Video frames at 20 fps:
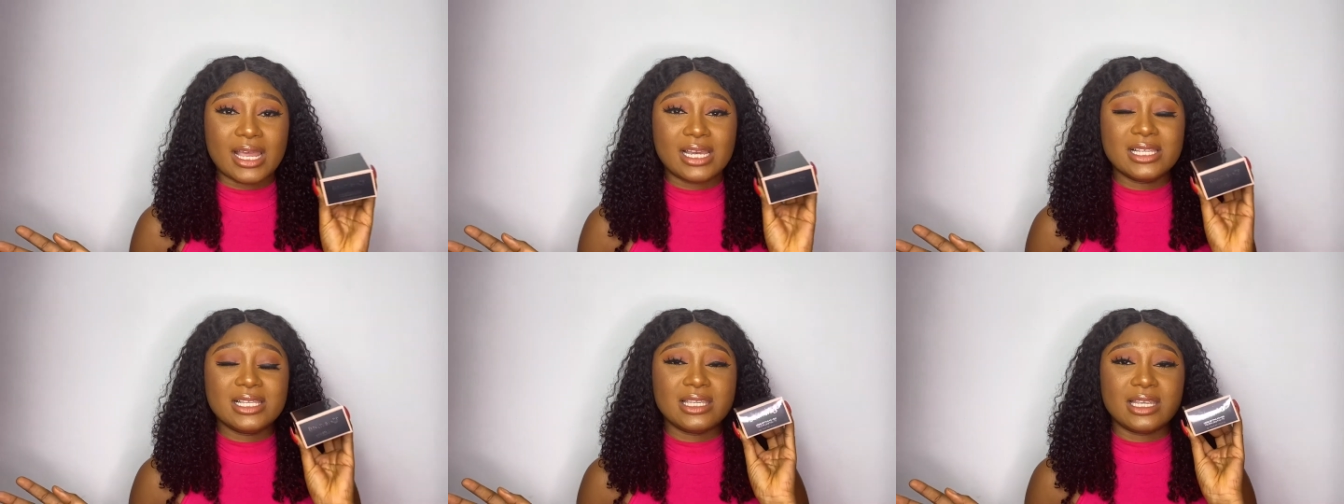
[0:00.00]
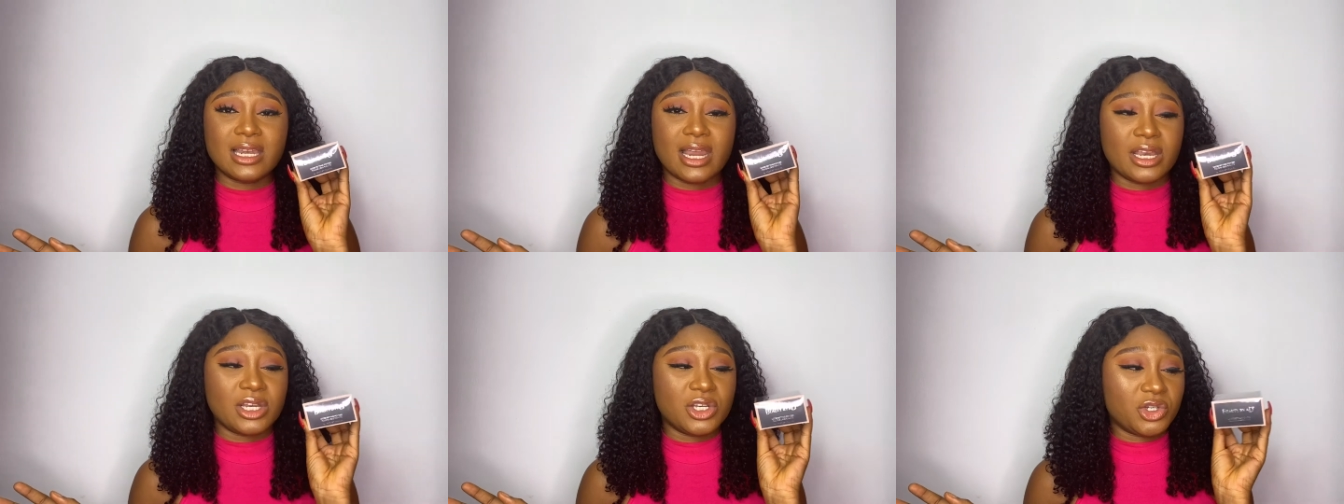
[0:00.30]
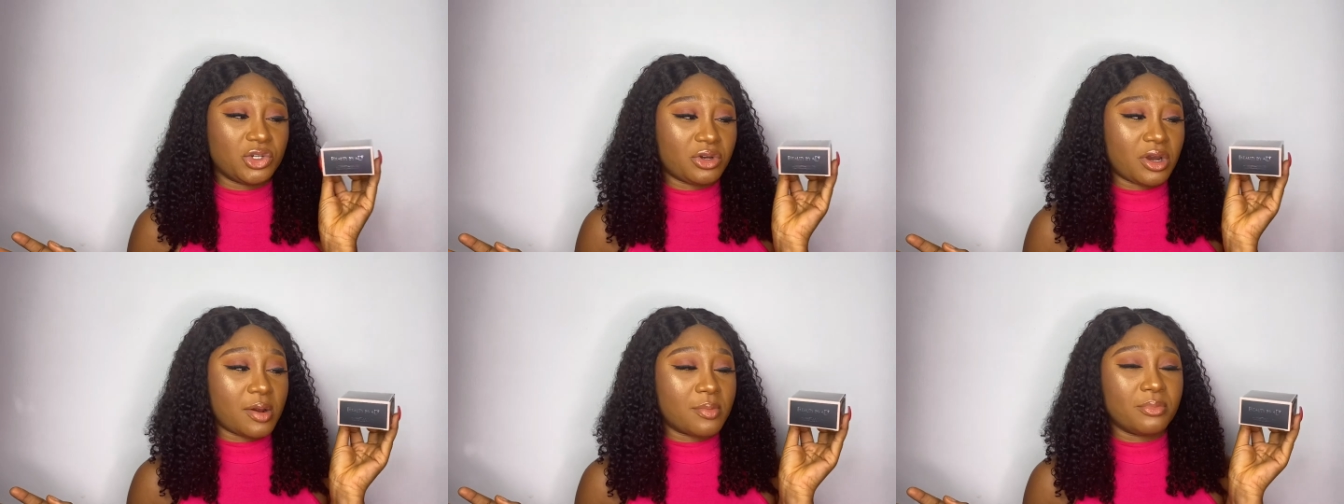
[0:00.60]
This is a
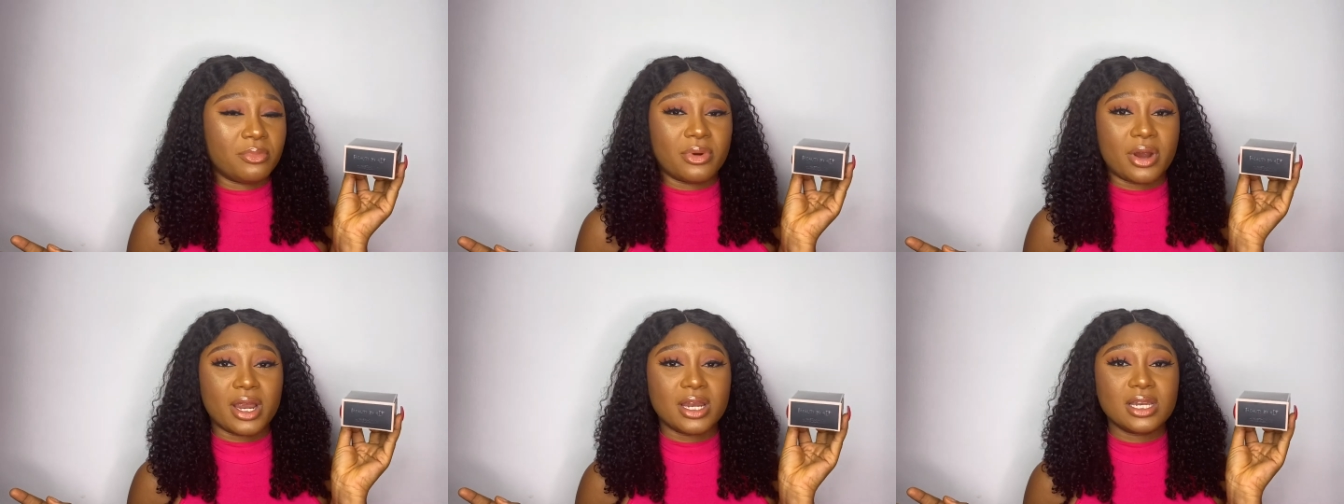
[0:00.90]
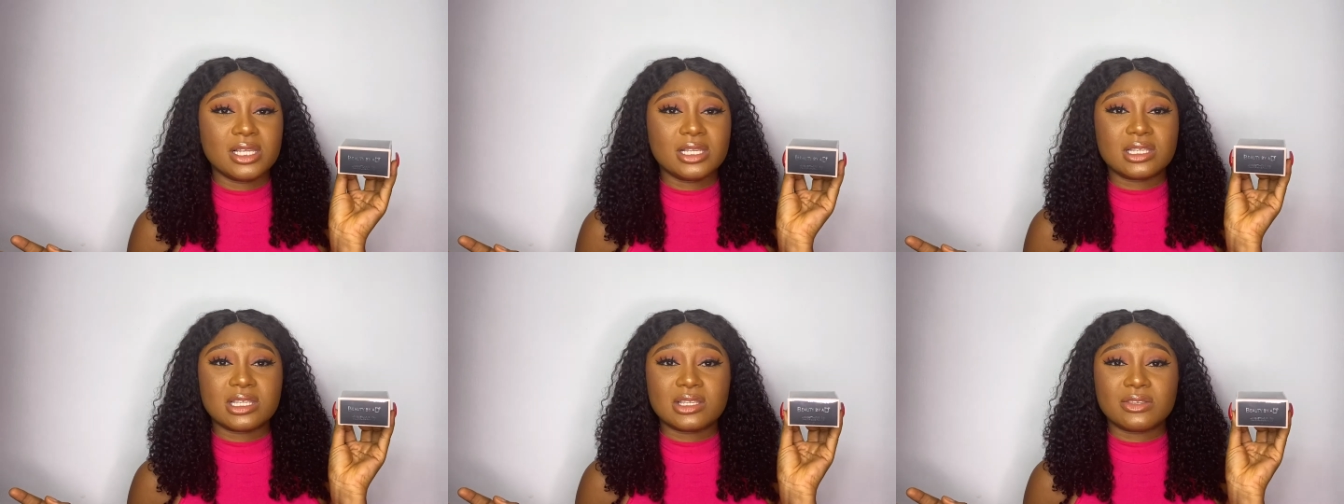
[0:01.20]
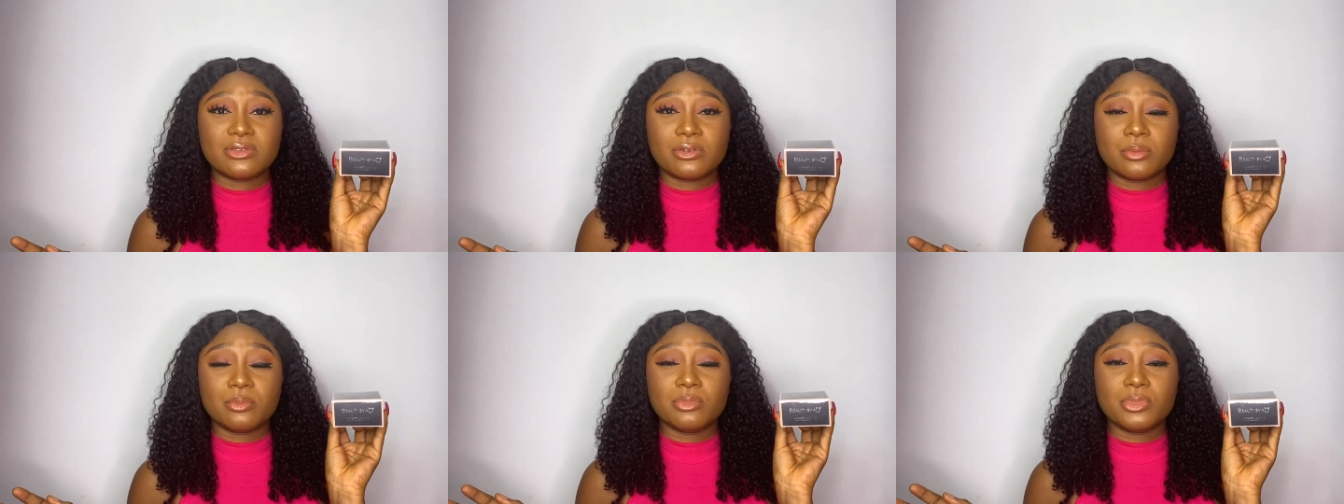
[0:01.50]
Nigerian brand, this is
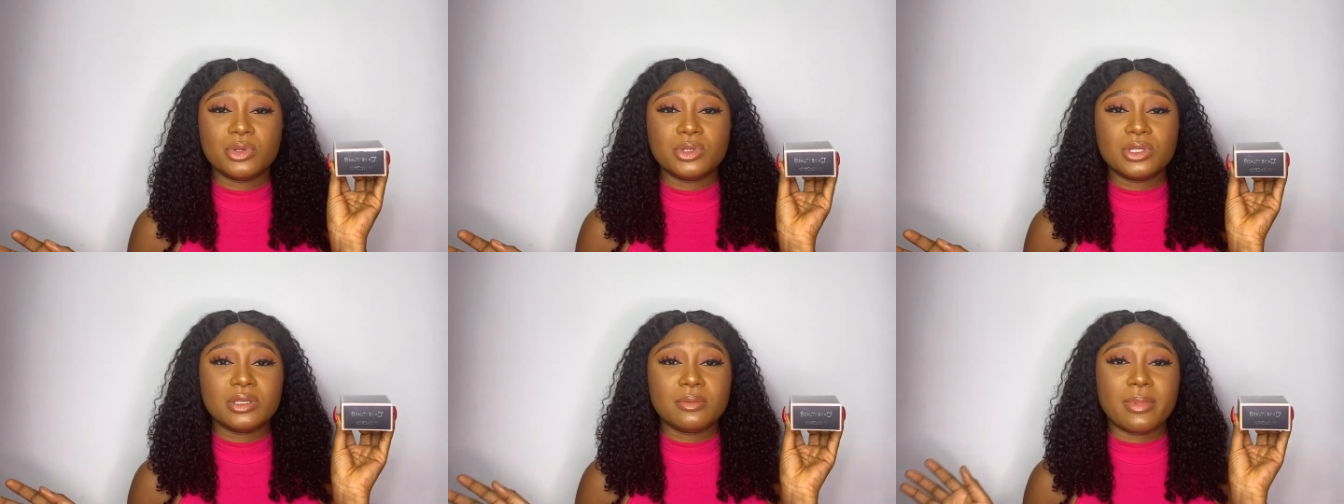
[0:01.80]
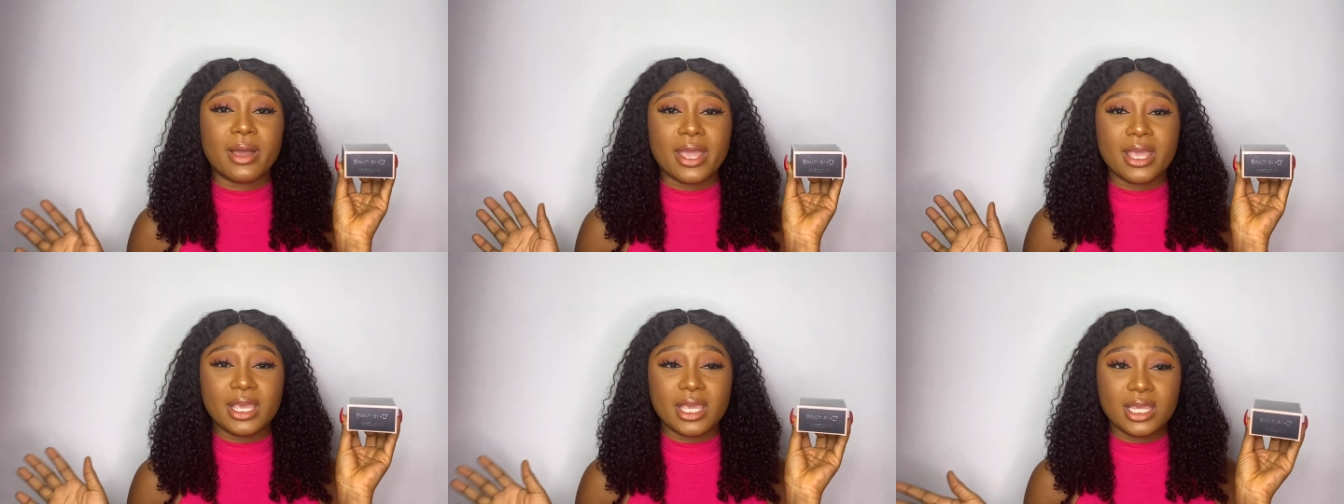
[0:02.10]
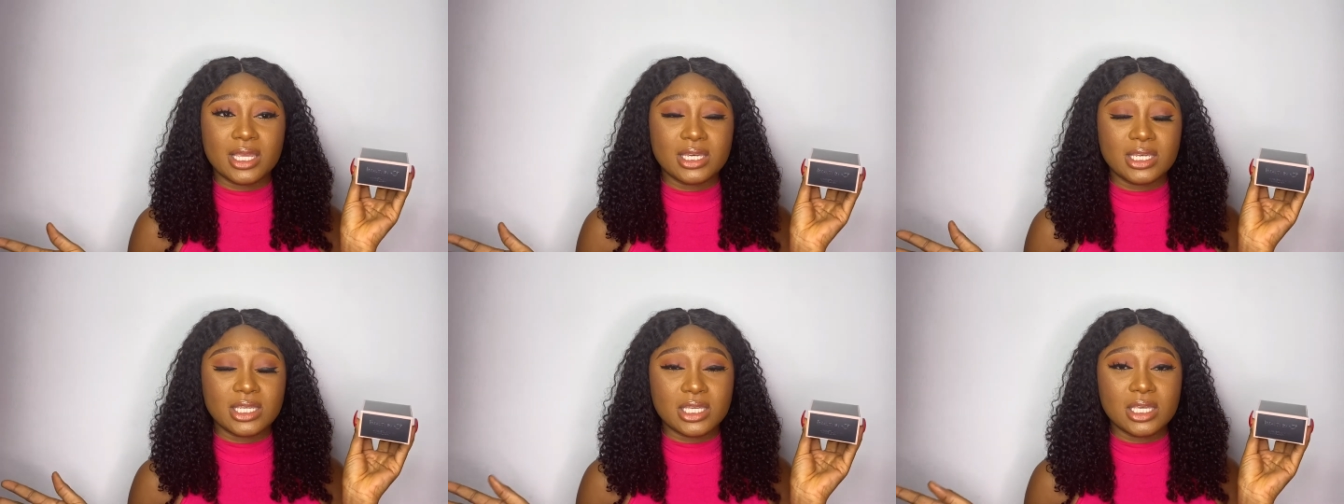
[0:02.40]
from
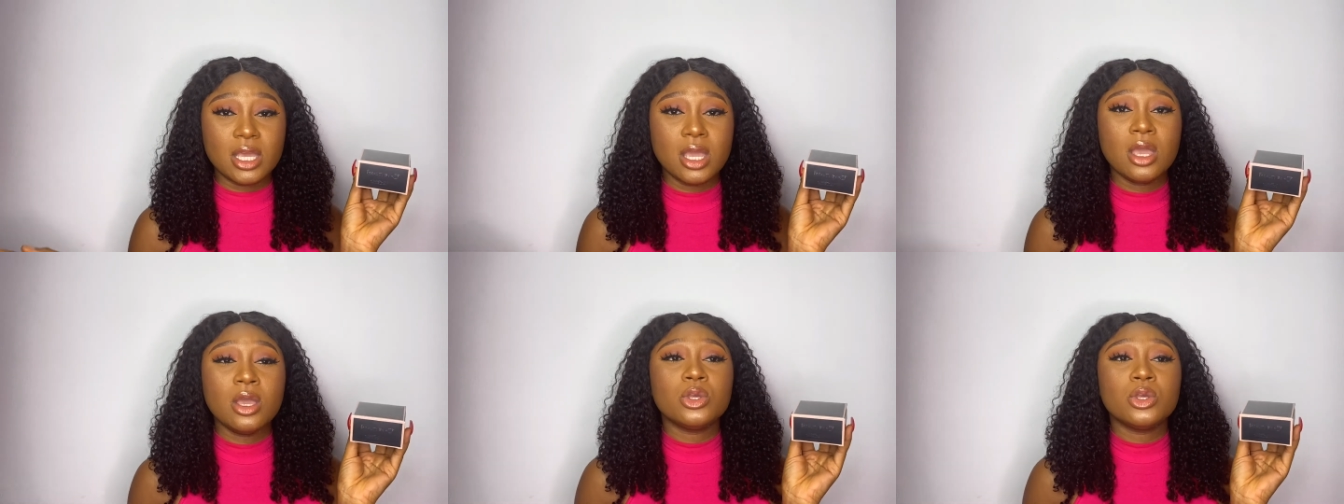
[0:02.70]
Beautybyad.